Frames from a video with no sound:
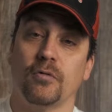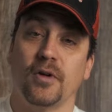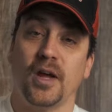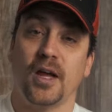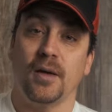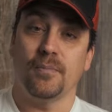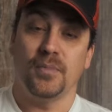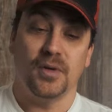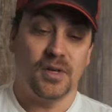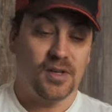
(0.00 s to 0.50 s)

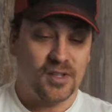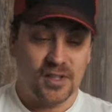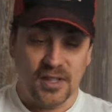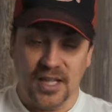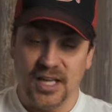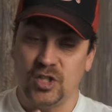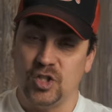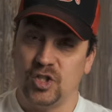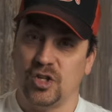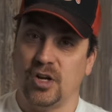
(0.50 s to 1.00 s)
ramp is in
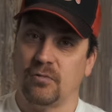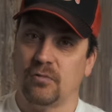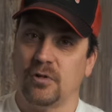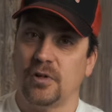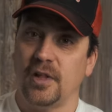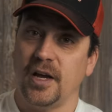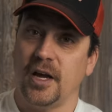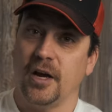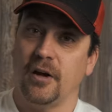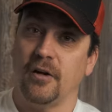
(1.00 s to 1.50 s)
that
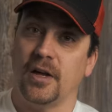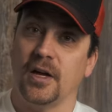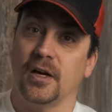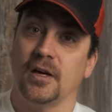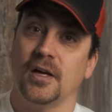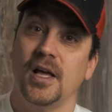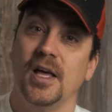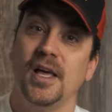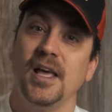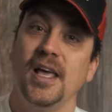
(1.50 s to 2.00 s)
general
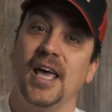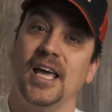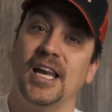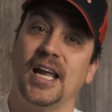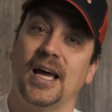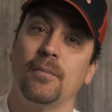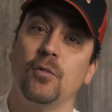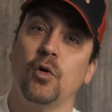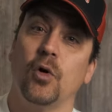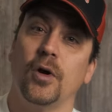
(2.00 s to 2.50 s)
area, and
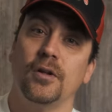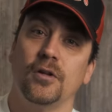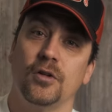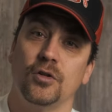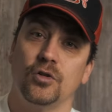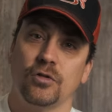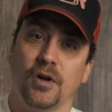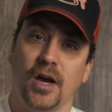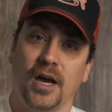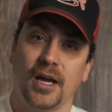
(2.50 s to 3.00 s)
I'm going to
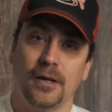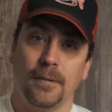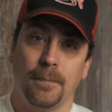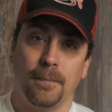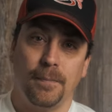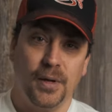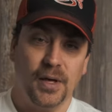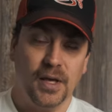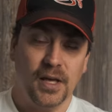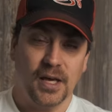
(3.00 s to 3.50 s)
try to
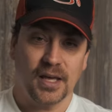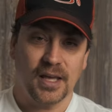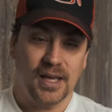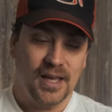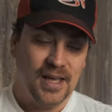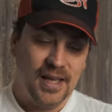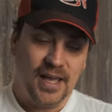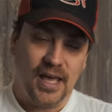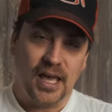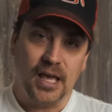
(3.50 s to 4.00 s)
pick
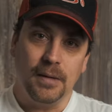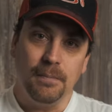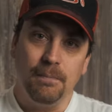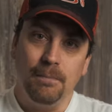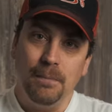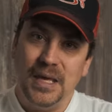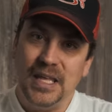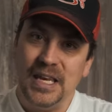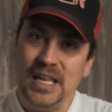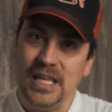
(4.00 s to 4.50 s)
a
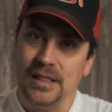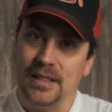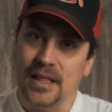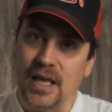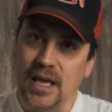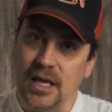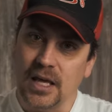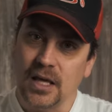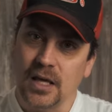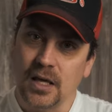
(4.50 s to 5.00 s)
mini
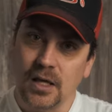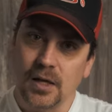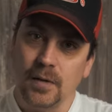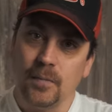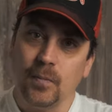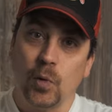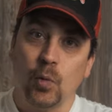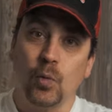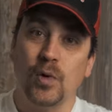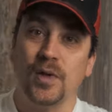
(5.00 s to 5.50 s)
lake
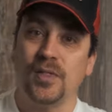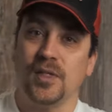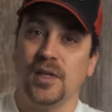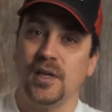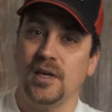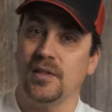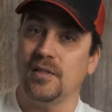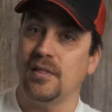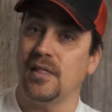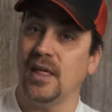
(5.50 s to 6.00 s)

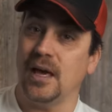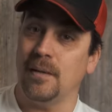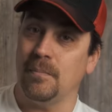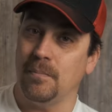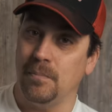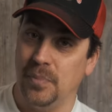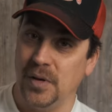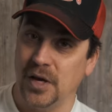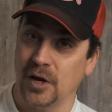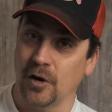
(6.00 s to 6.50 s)
within
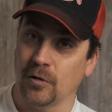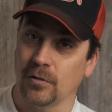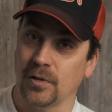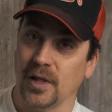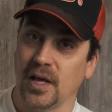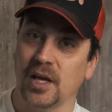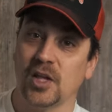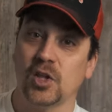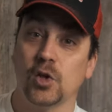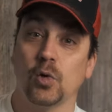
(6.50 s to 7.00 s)
that bigger
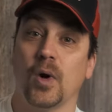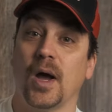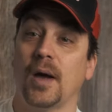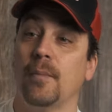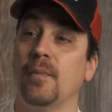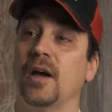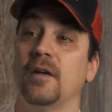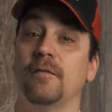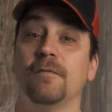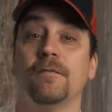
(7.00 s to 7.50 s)
lake. So I
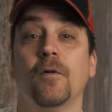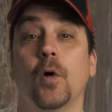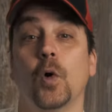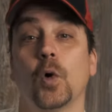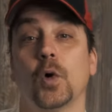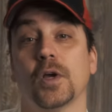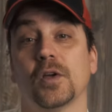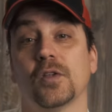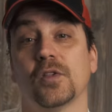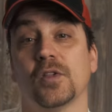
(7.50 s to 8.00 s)
might
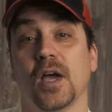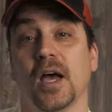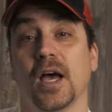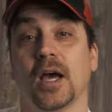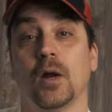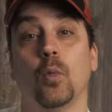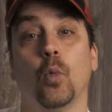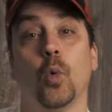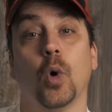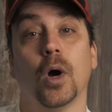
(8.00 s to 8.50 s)
focus
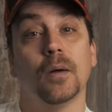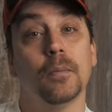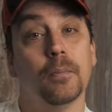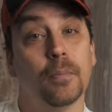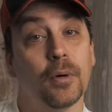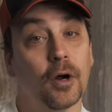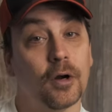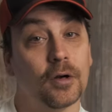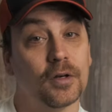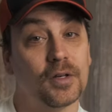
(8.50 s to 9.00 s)
on one
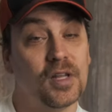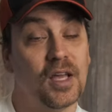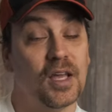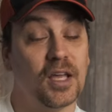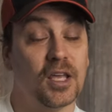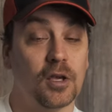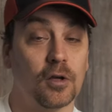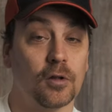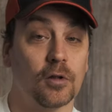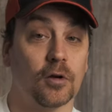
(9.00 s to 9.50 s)

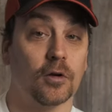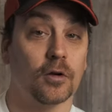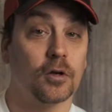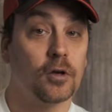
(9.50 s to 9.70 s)
particular